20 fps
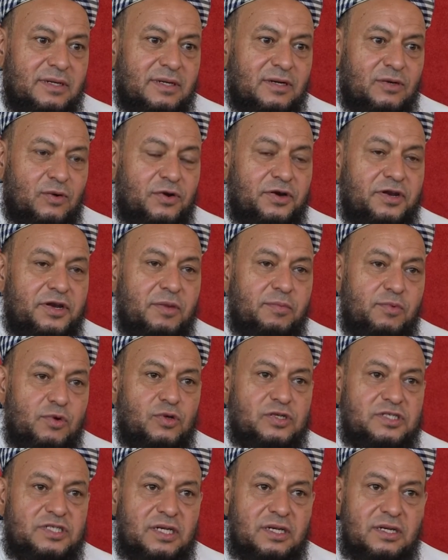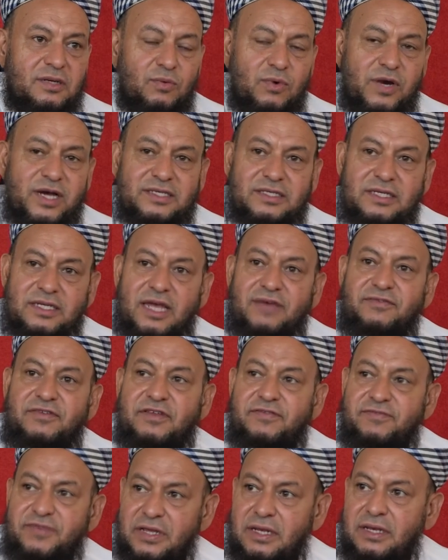contribution was in
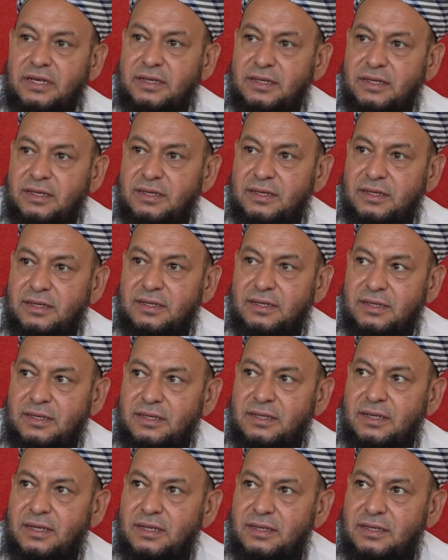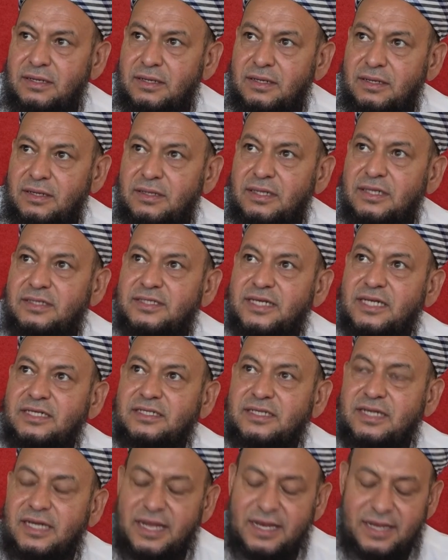every field. Right? There's
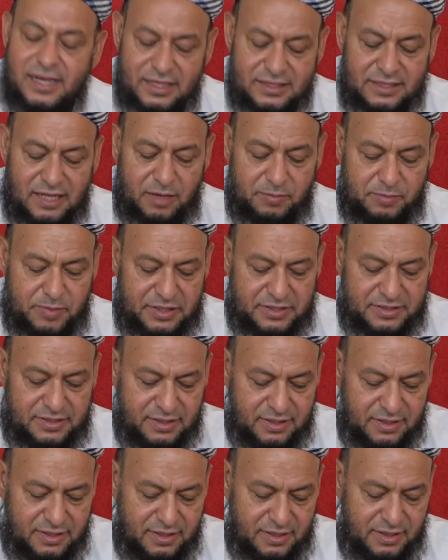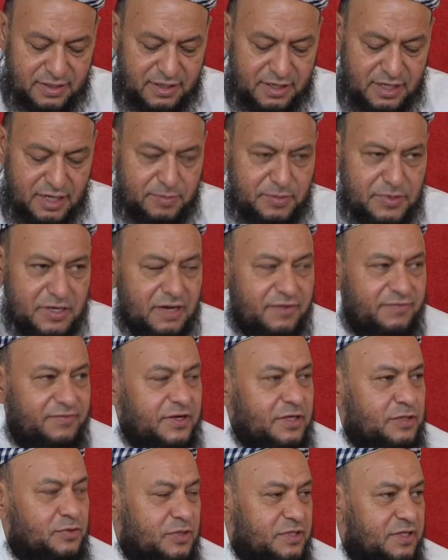such great examples. Ibn
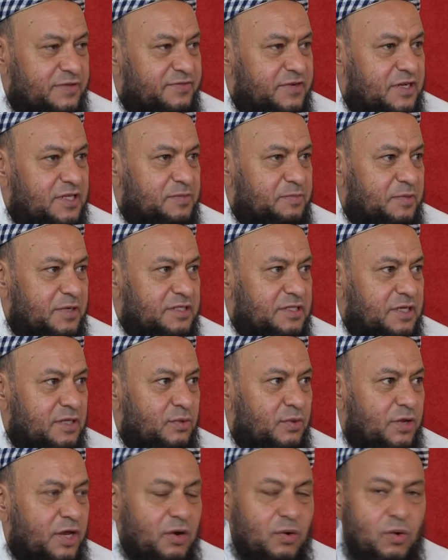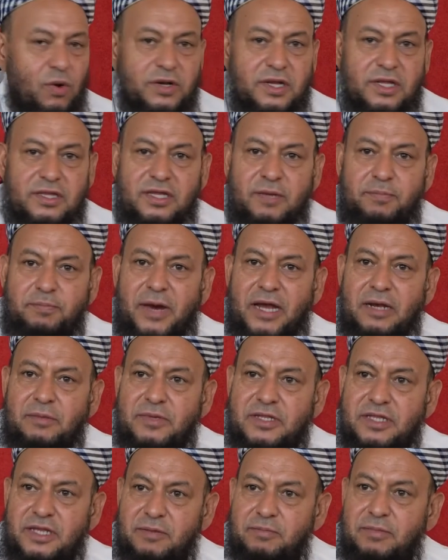Nafis was the first person who recorded the
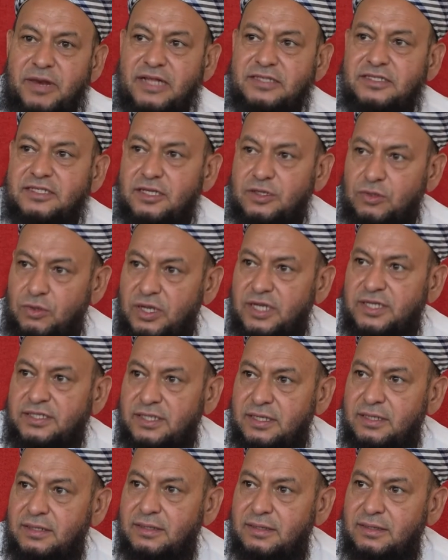pulmonary blood circulation.